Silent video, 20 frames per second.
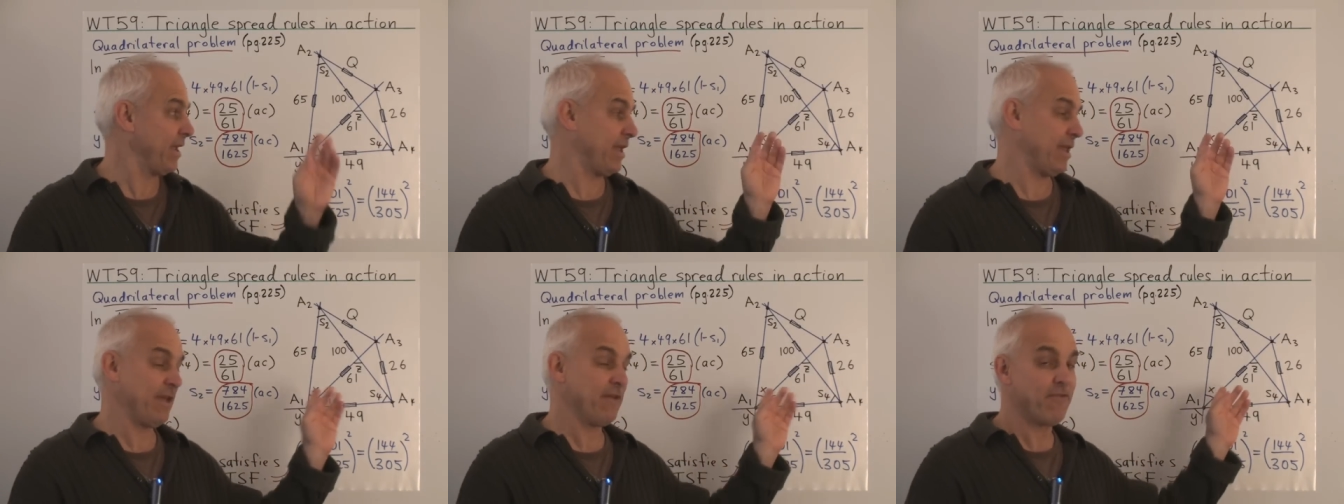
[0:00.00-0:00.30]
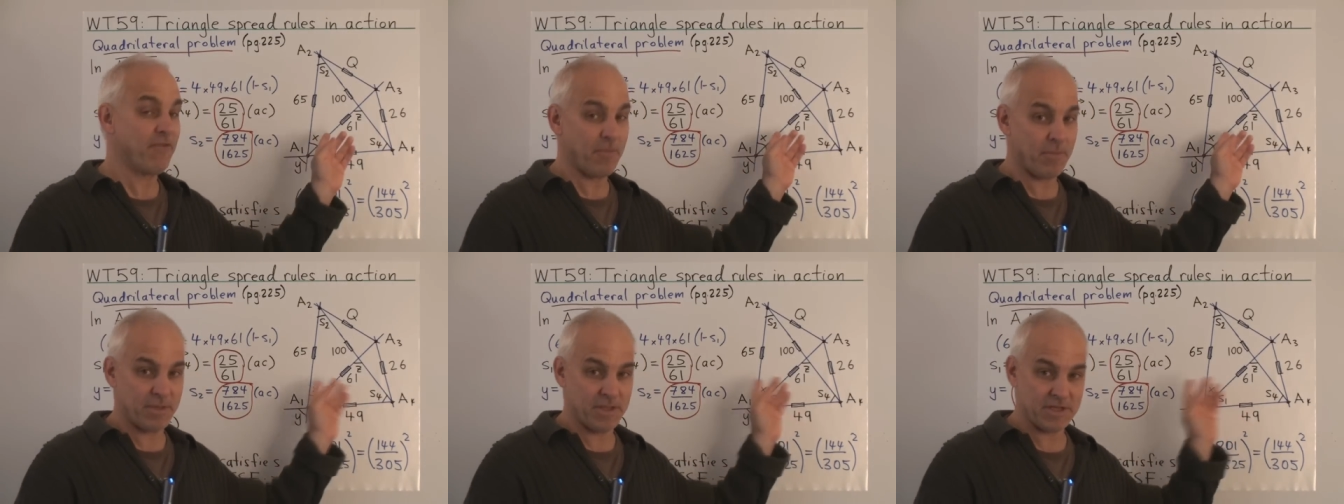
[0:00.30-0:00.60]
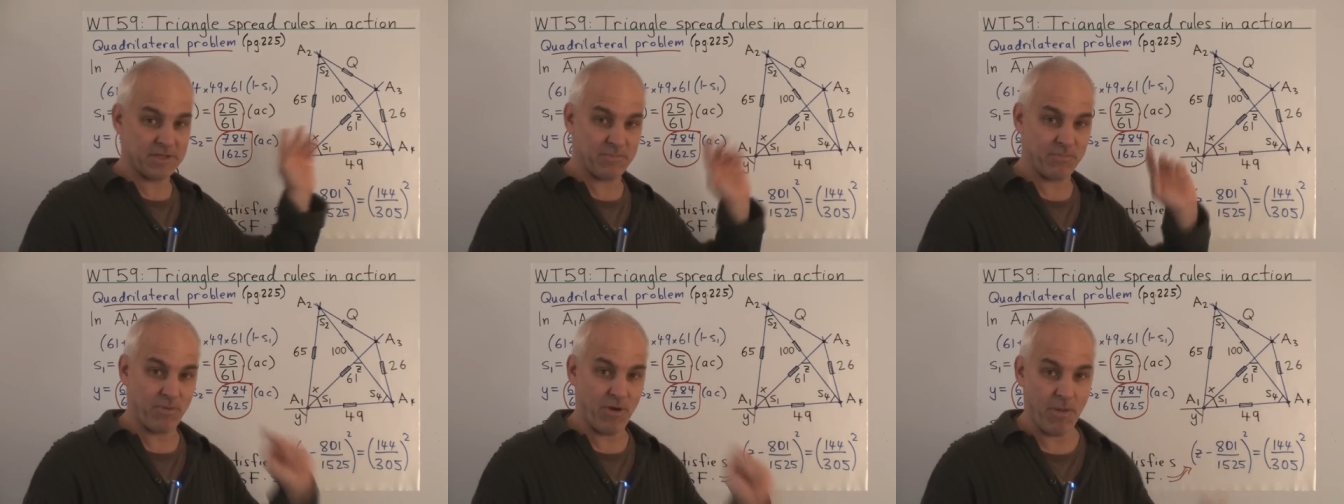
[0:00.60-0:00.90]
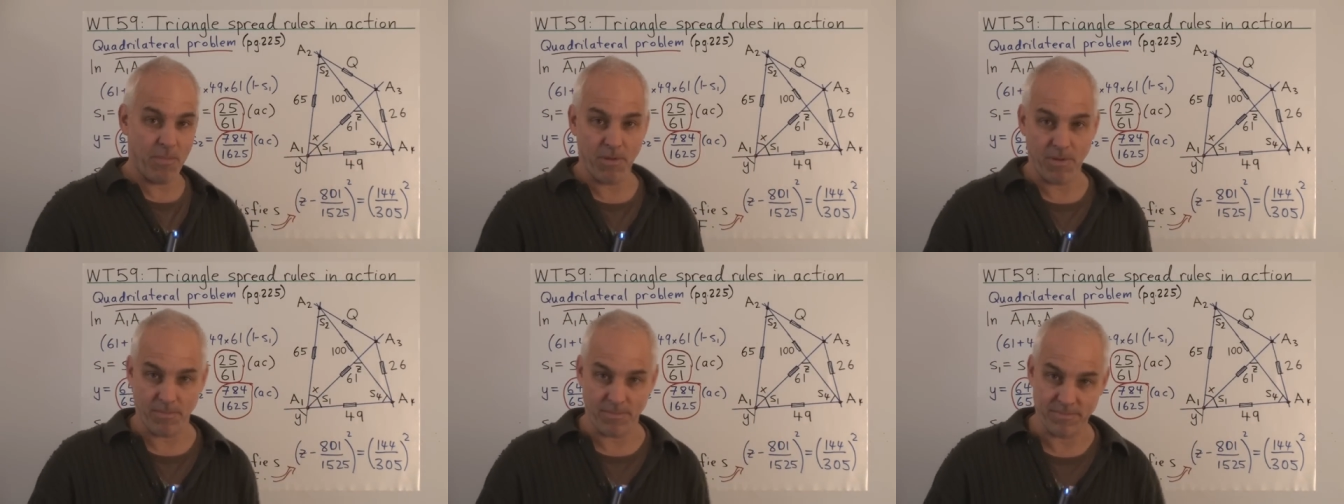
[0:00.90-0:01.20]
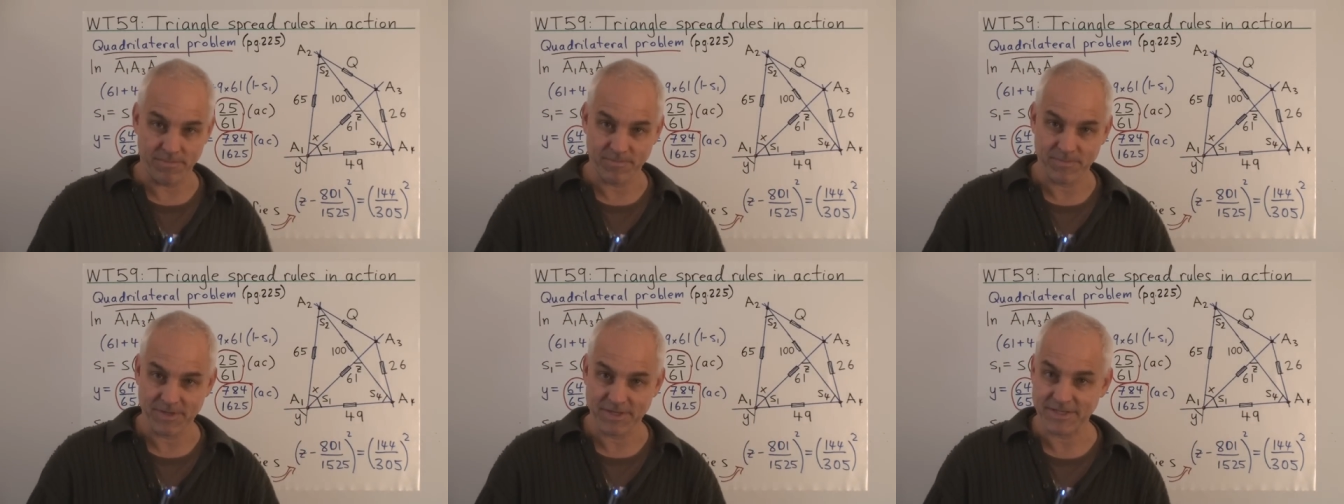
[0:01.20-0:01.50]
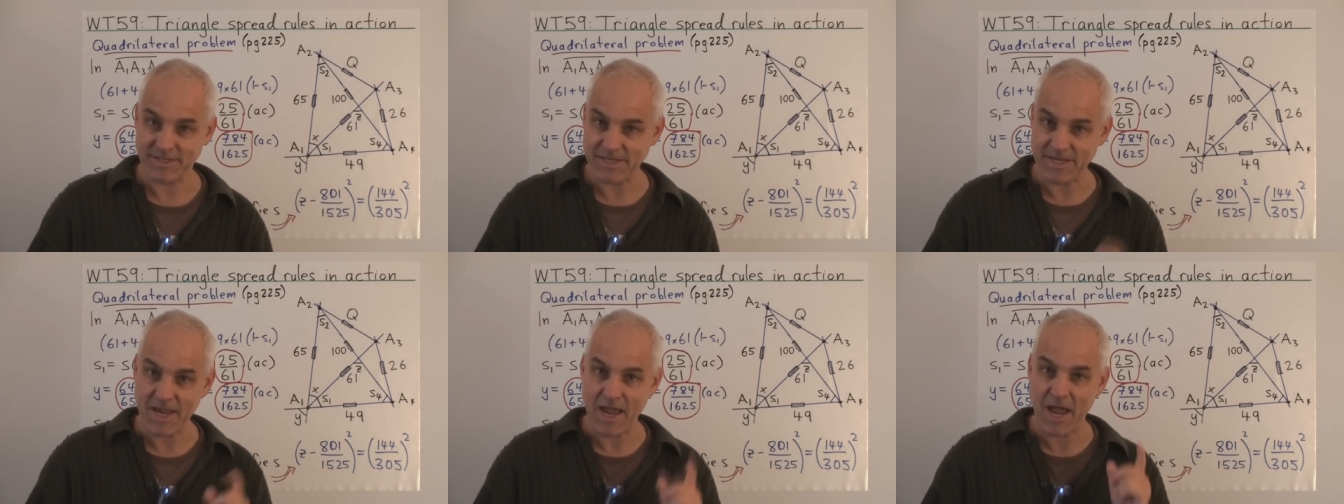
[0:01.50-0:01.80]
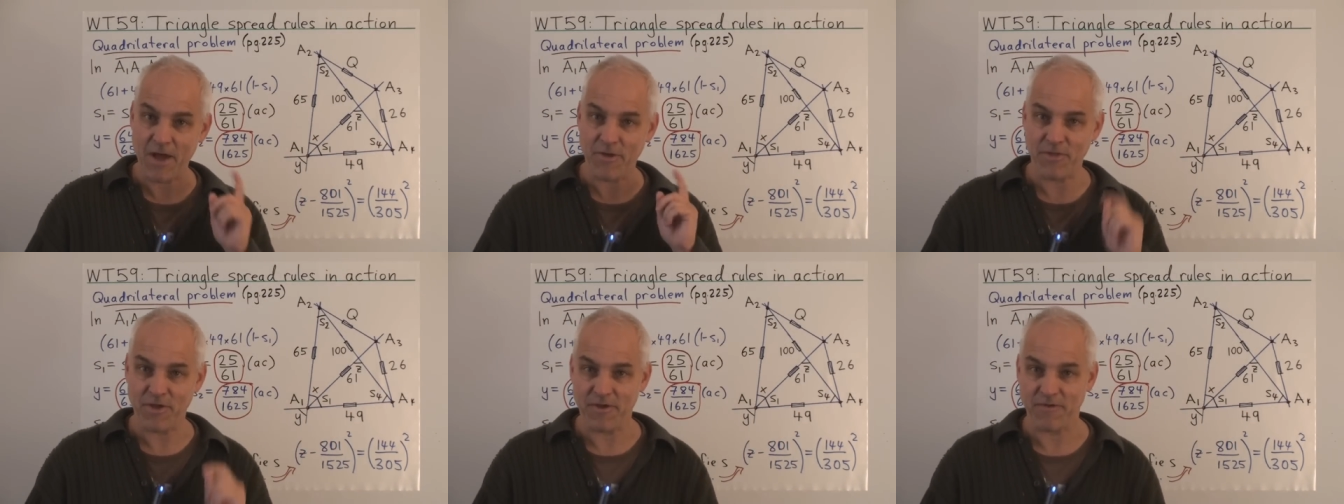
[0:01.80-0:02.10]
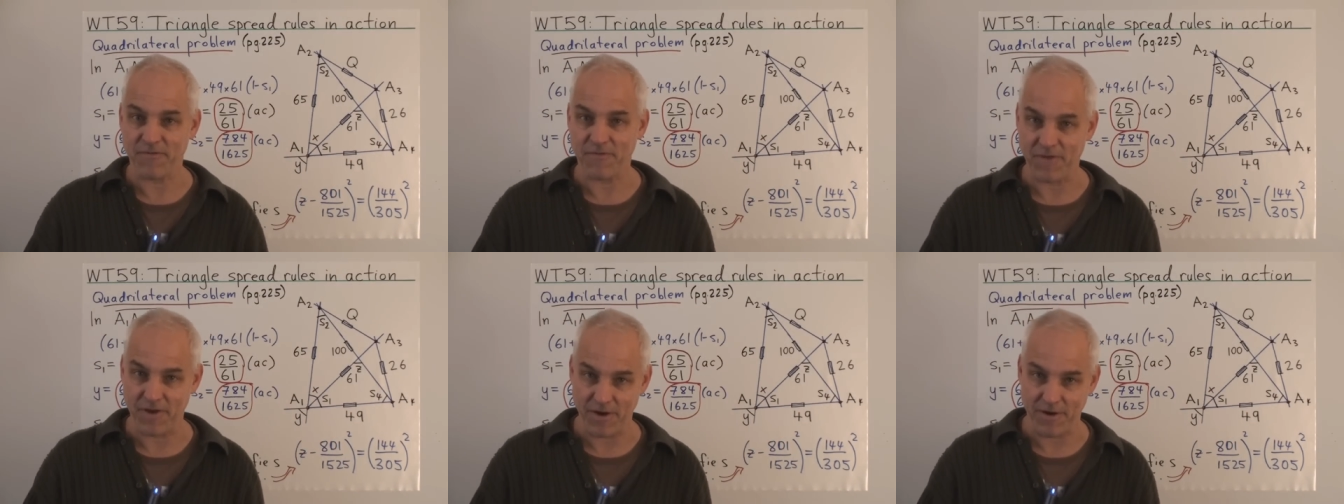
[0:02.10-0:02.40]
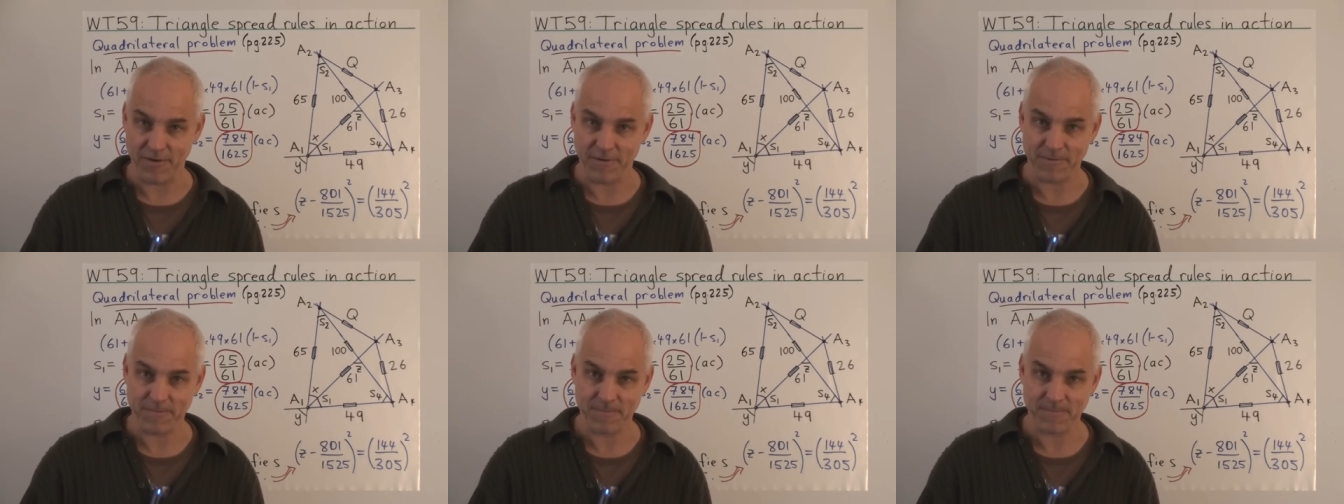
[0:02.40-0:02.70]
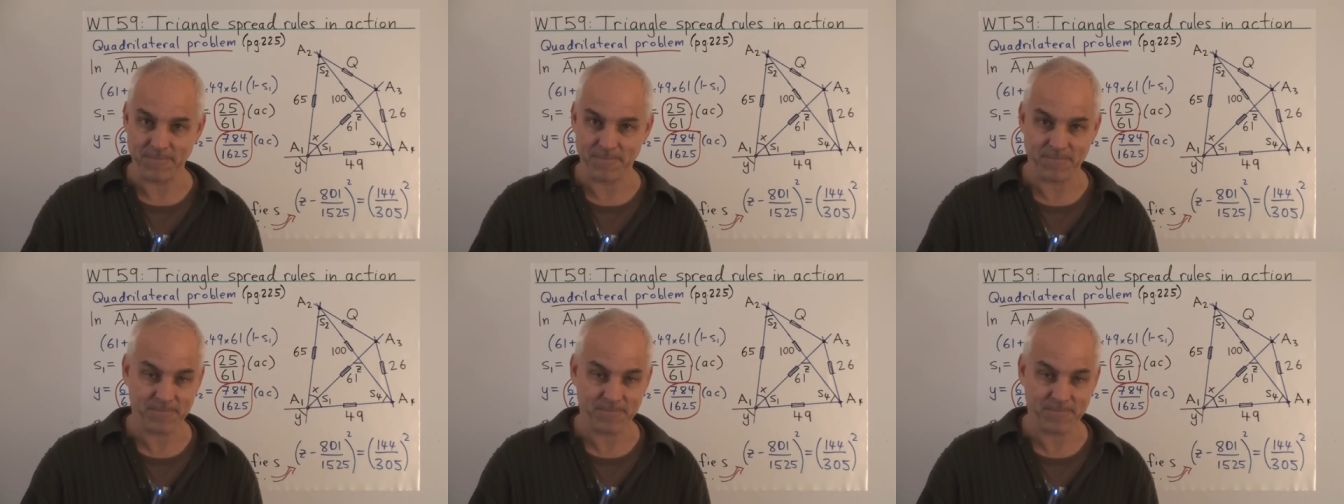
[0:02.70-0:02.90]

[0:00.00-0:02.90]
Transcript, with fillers: give them this problem. See how they fare.